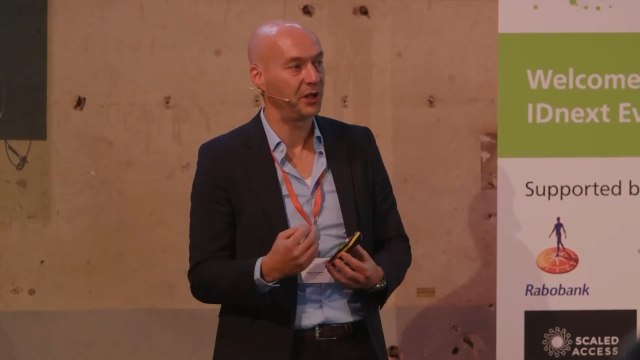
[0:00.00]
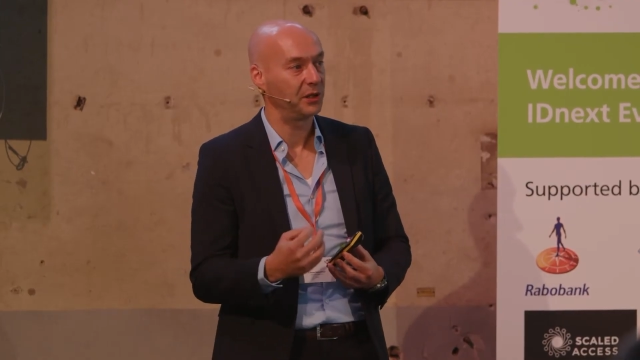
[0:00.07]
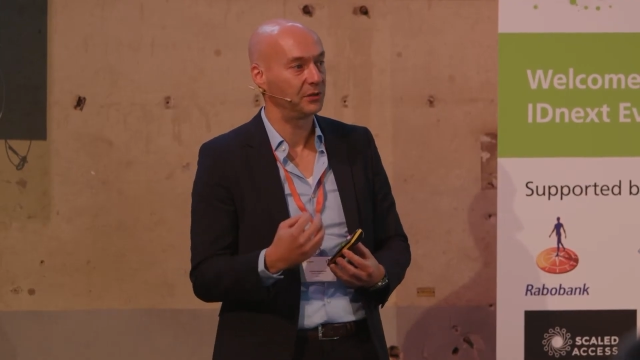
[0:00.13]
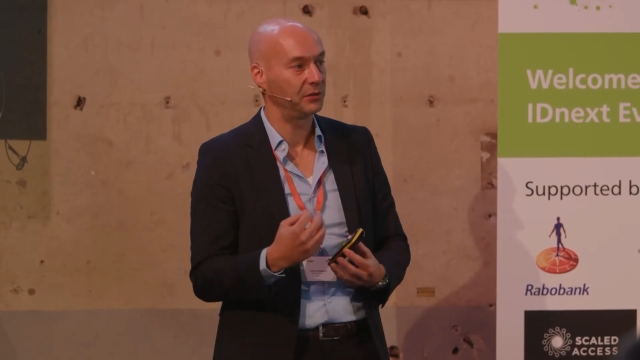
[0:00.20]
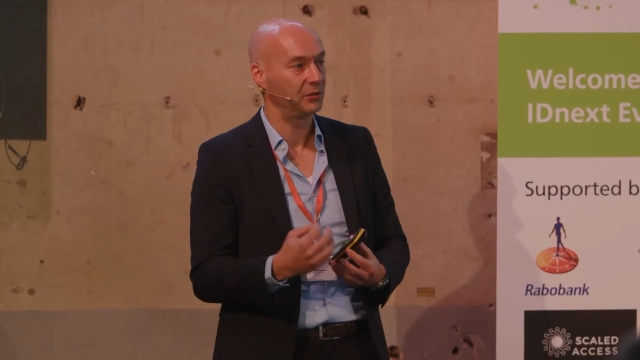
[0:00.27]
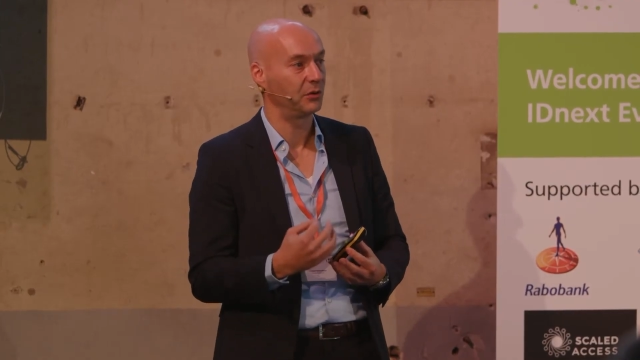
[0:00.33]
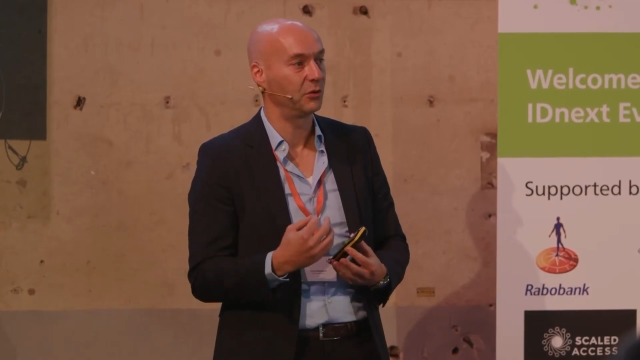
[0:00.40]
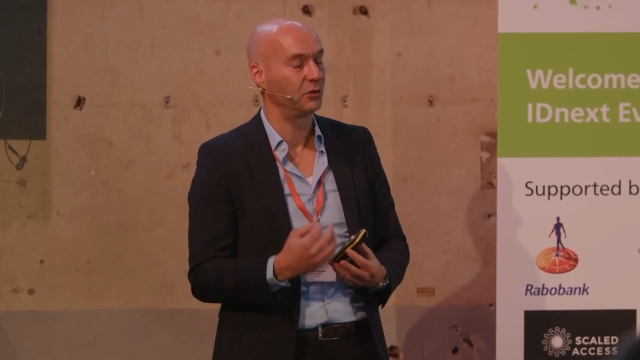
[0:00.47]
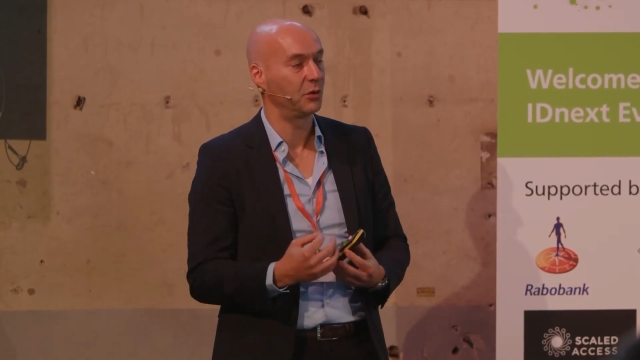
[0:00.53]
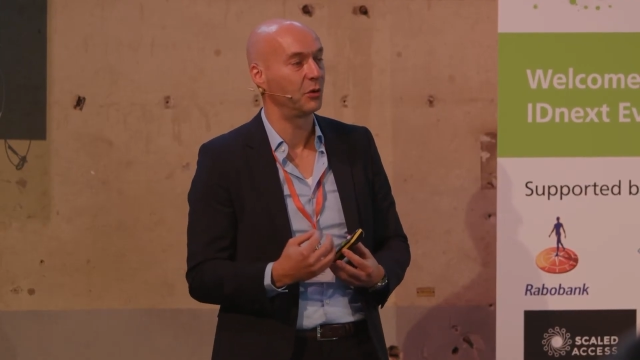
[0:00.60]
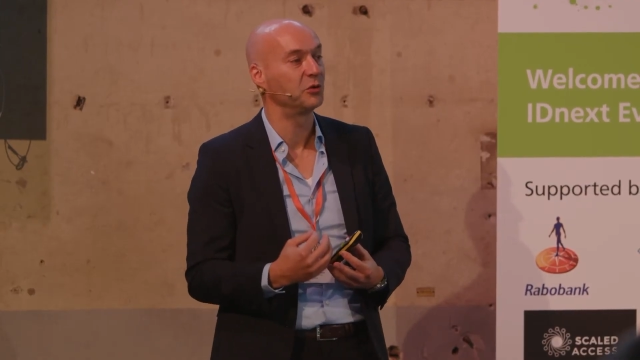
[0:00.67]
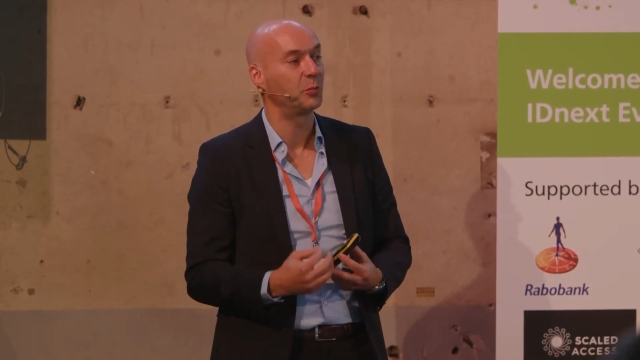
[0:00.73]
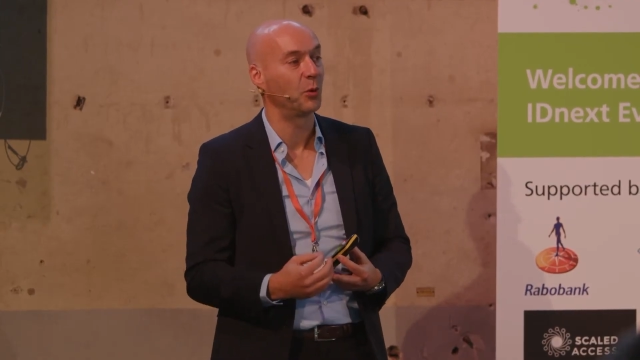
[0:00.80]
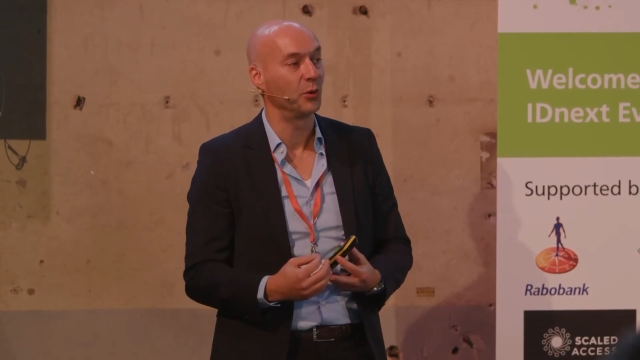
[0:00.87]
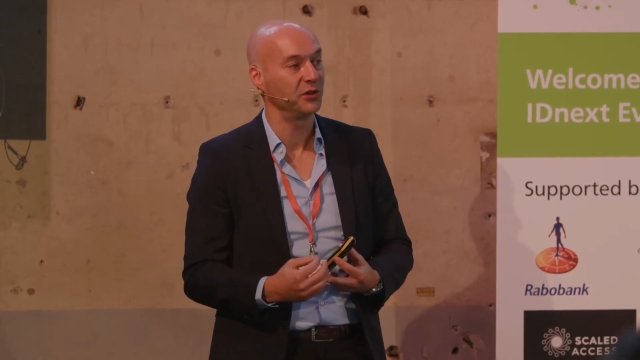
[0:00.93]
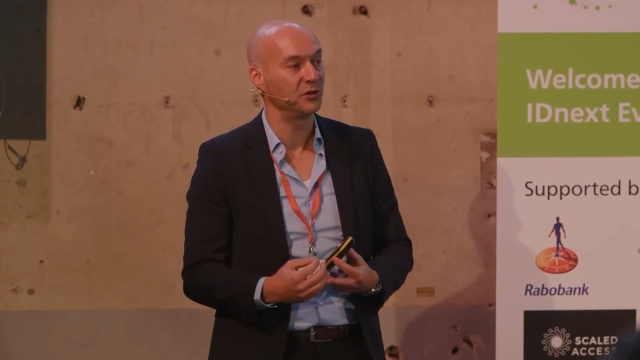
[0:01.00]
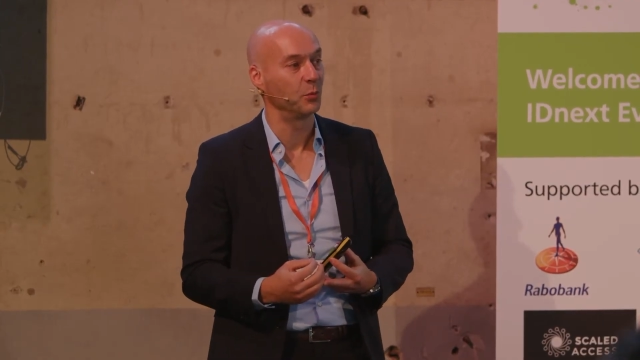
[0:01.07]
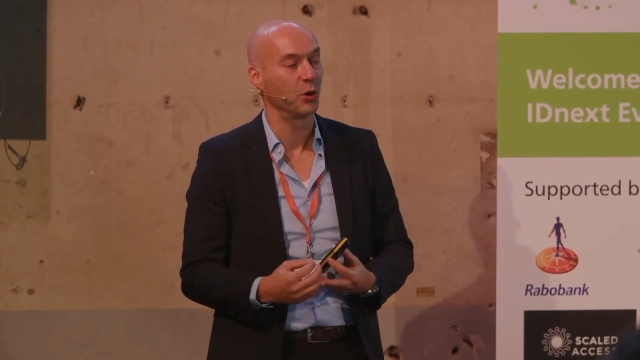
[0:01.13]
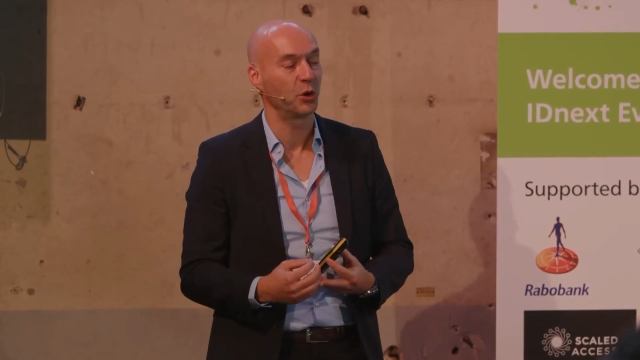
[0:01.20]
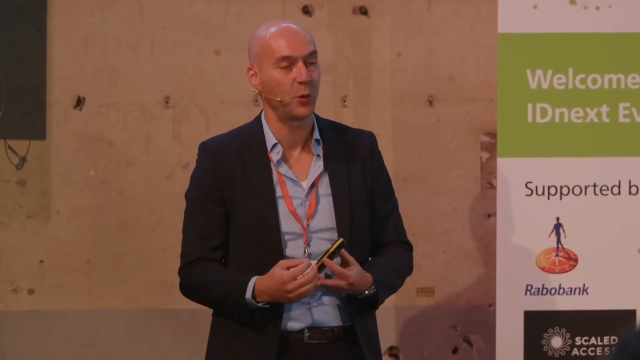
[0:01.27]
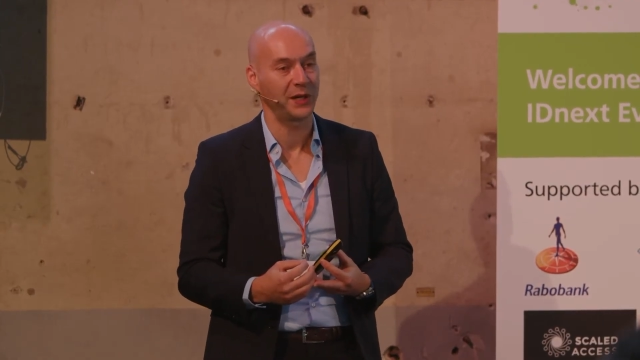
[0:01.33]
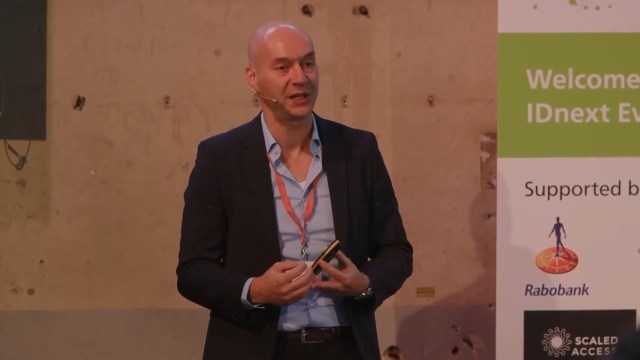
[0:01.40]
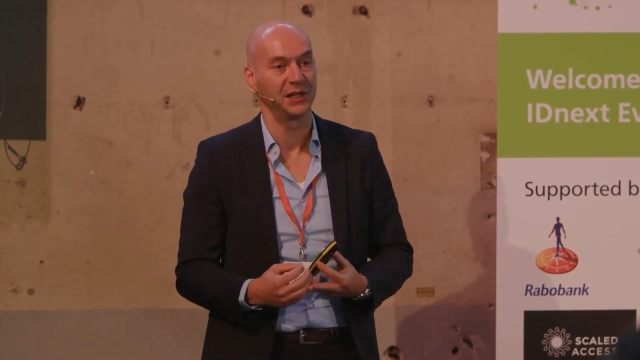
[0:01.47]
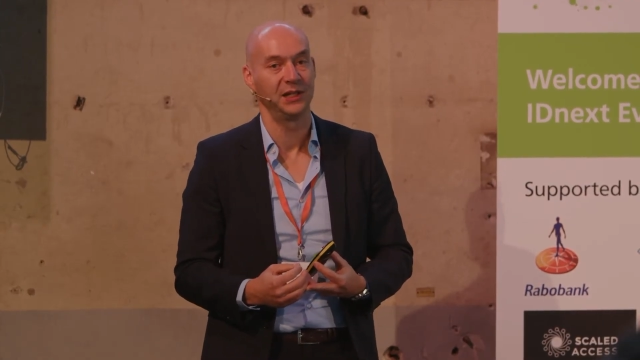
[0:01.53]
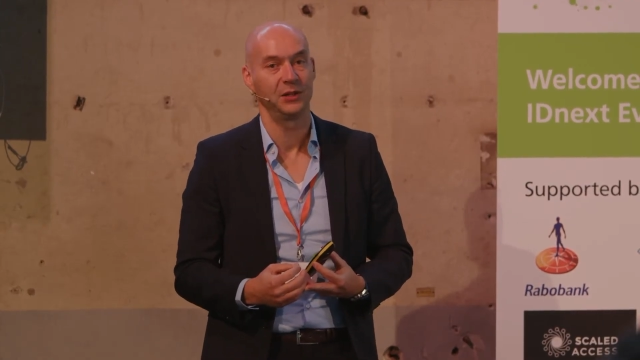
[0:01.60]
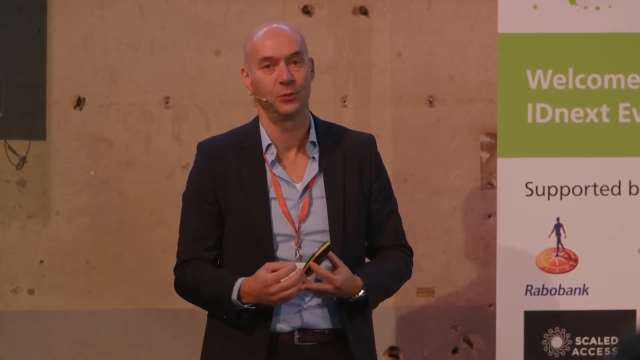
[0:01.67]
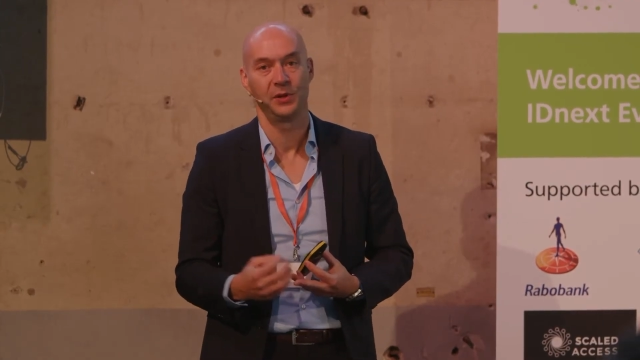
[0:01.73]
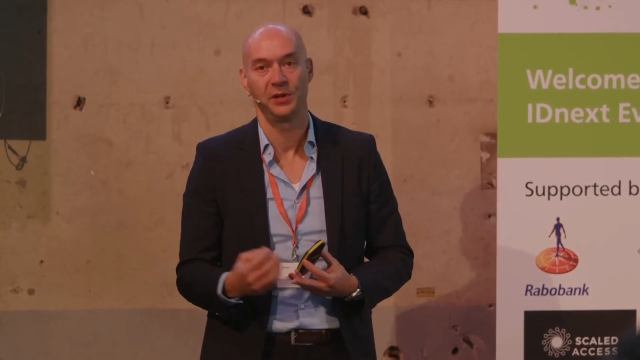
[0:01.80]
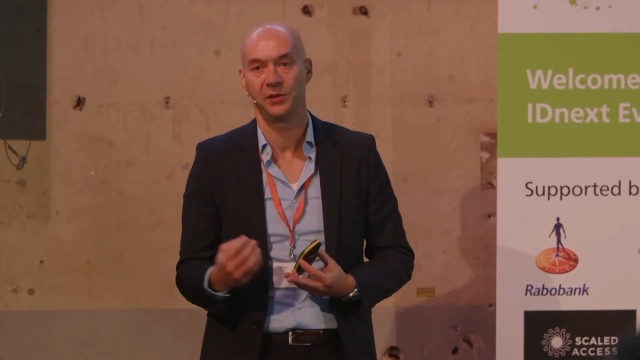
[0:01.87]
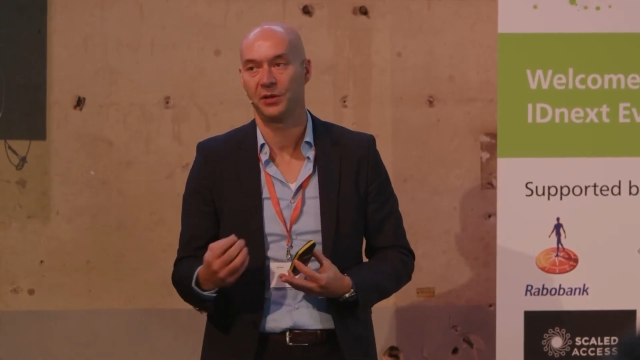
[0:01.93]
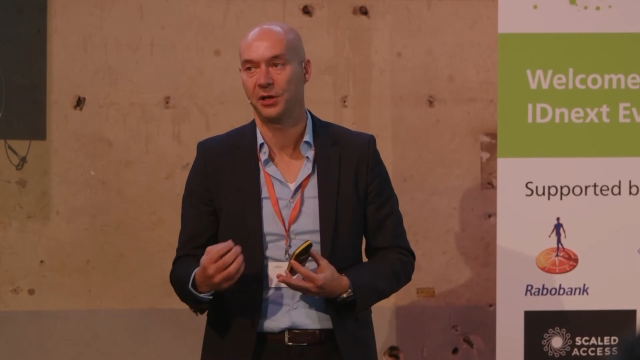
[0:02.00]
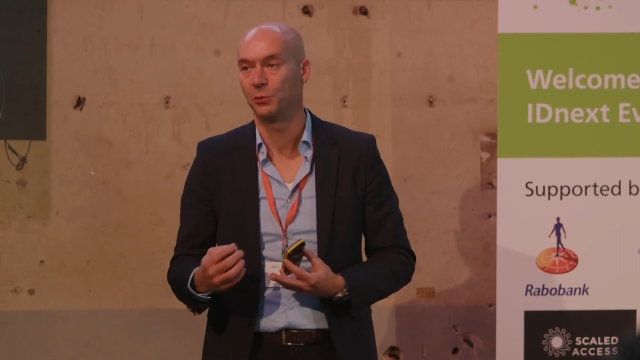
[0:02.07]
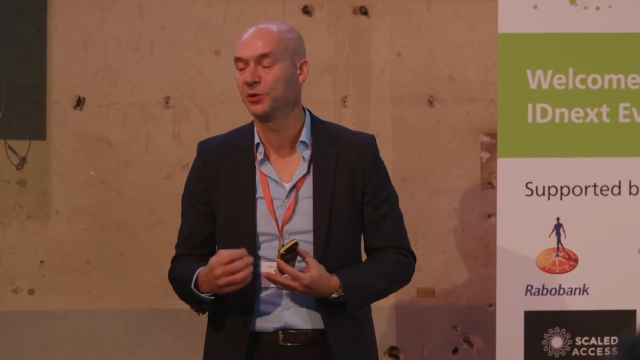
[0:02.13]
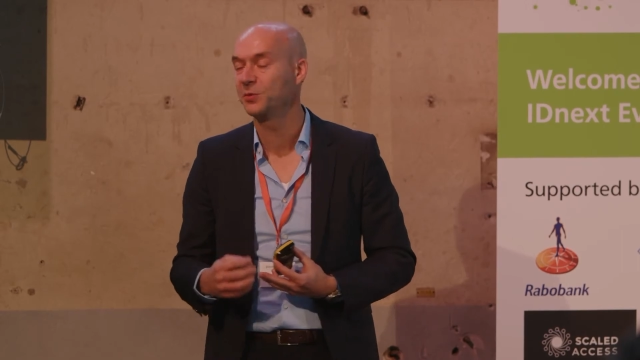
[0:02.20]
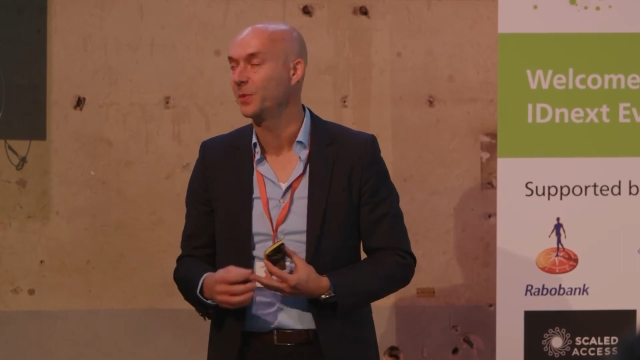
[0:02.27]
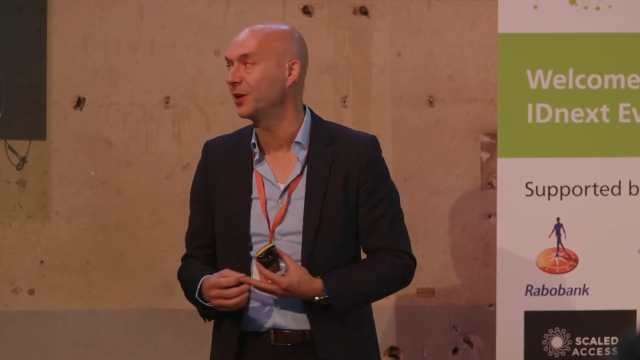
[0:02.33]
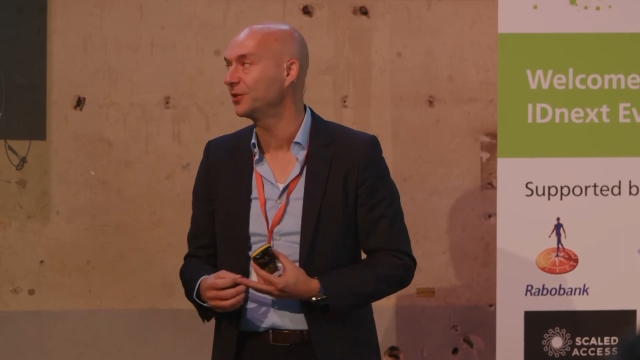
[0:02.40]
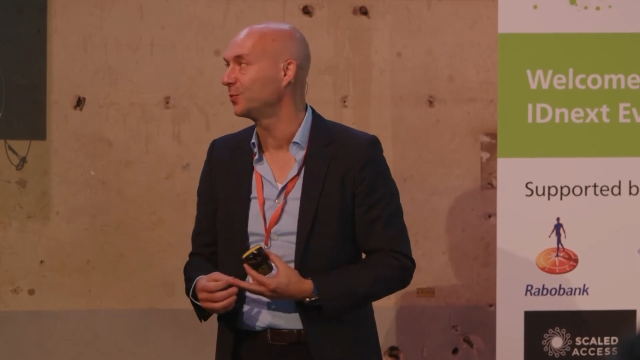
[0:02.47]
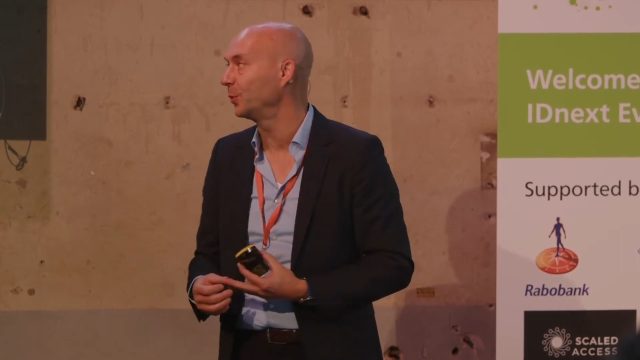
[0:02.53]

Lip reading: those points more quickly with a responsible